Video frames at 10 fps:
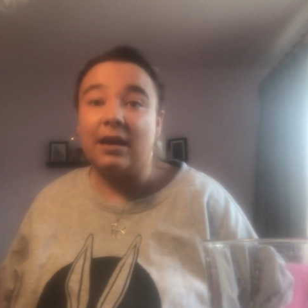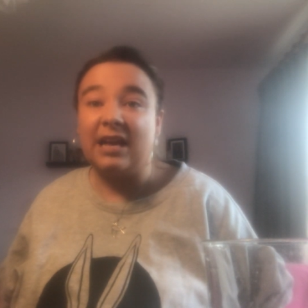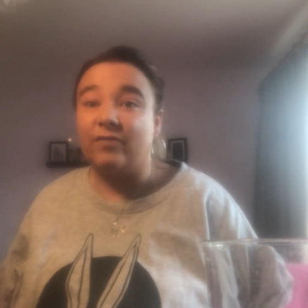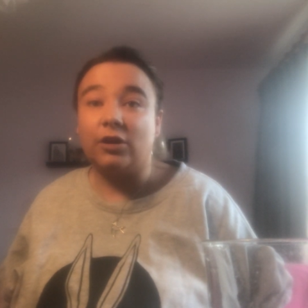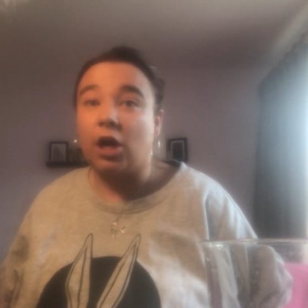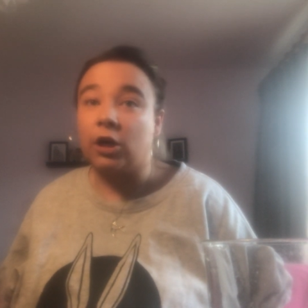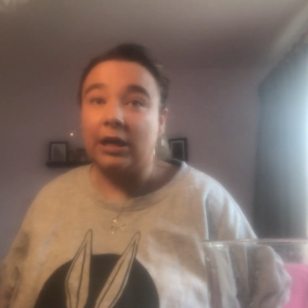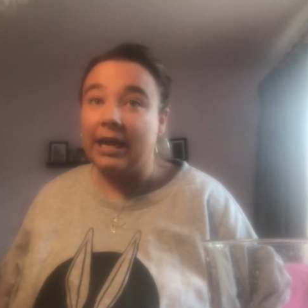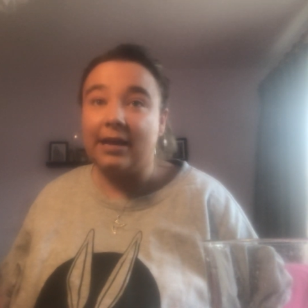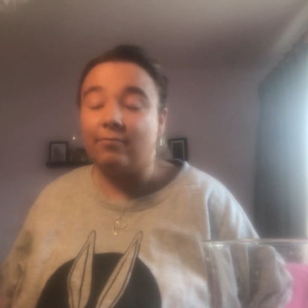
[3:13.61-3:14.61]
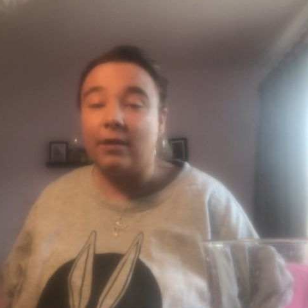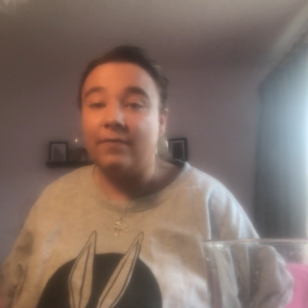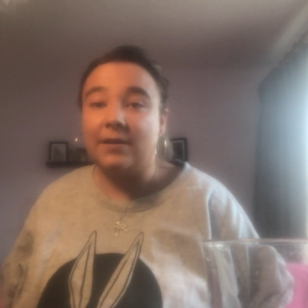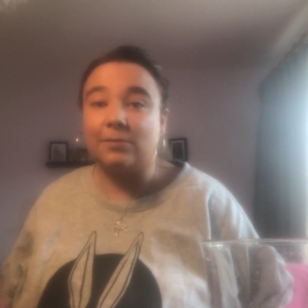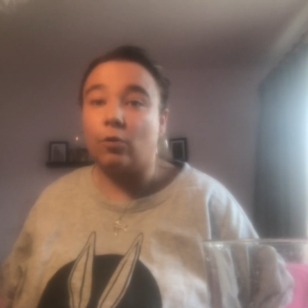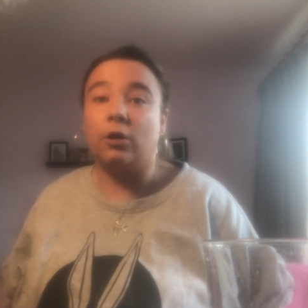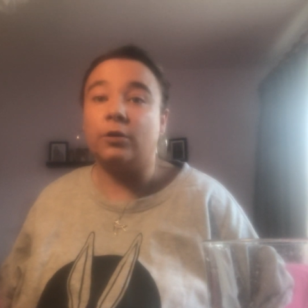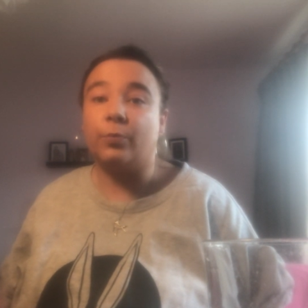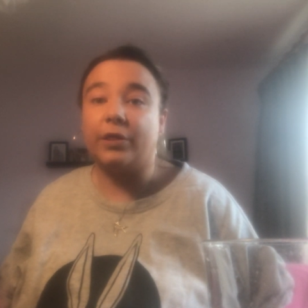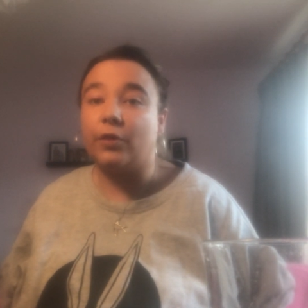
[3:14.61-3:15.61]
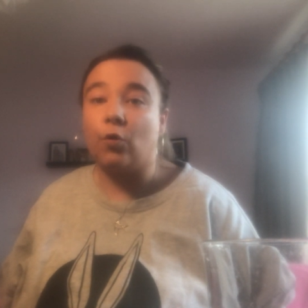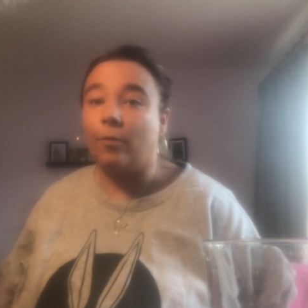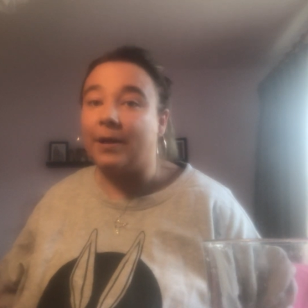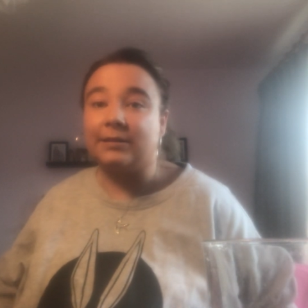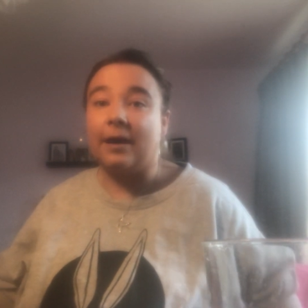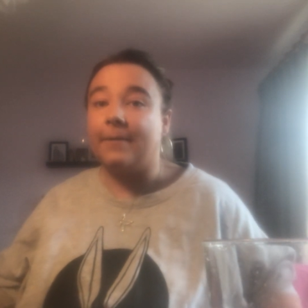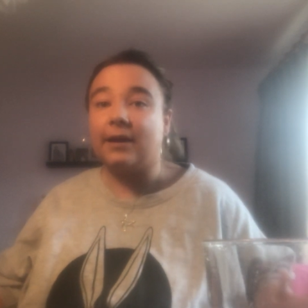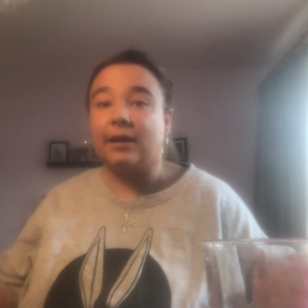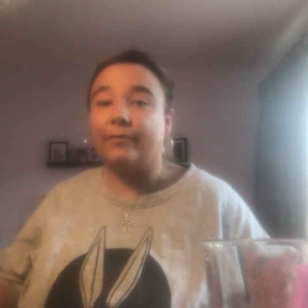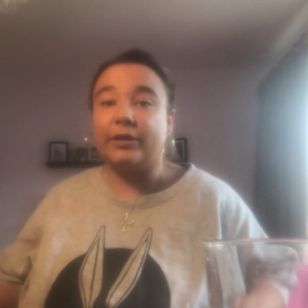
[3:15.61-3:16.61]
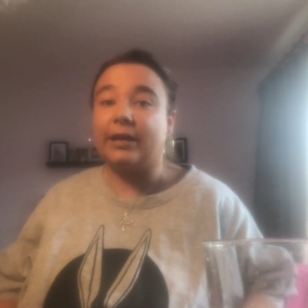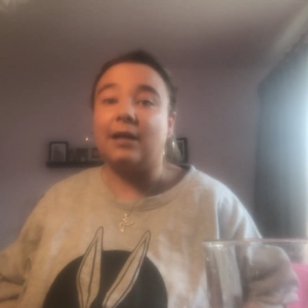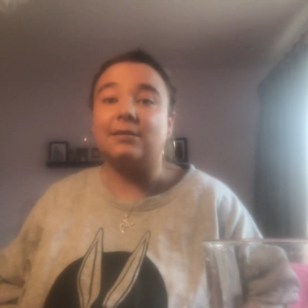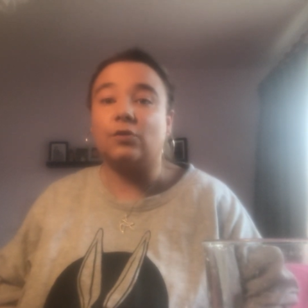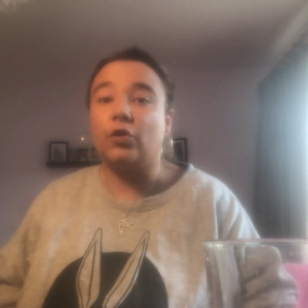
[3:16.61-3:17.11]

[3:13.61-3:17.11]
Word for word: even currently in this world with the whole pandemic and everything else